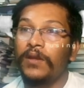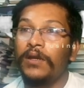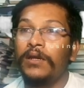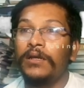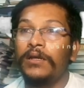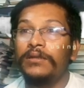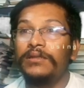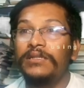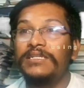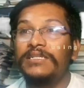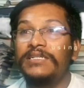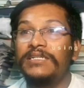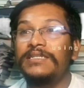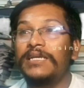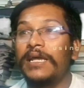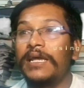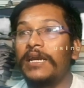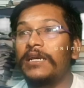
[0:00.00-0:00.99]
This is
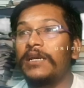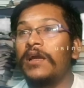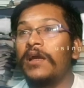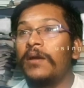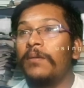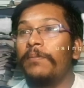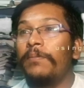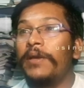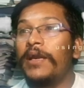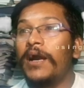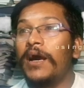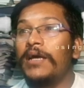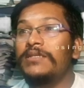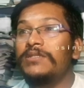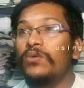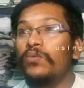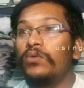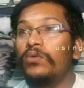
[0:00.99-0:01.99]
correct
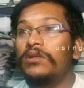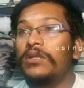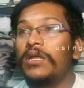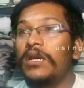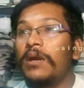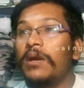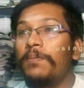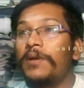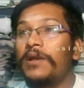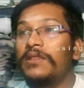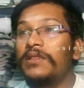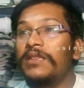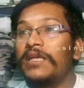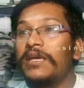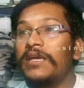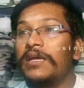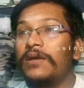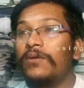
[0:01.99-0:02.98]
because Uttara
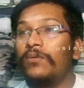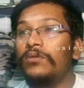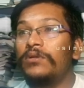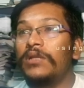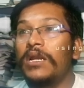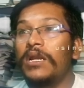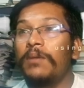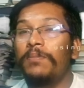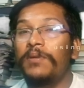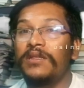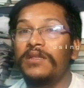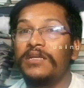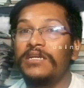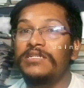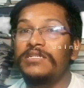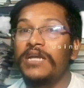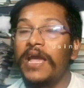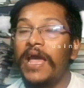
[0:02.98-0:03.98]

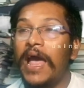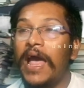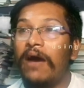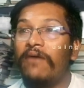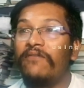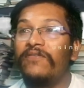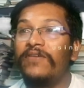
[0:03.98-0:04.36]
Pradesh have